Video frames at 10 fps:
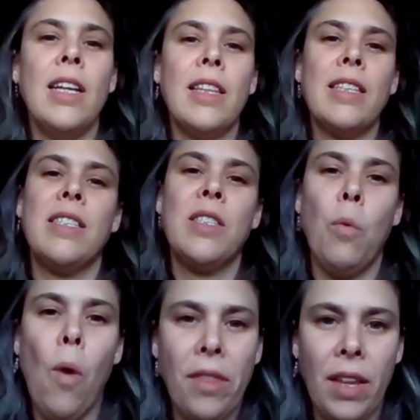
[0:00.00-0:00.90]
This is the
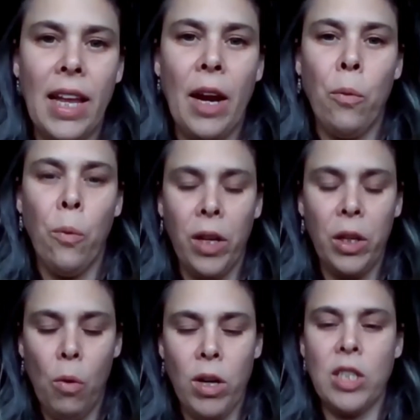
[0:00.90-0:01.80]
one thing that I really
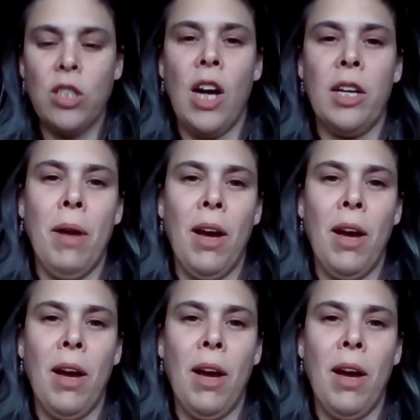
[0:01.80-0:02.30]
wanted to talk about,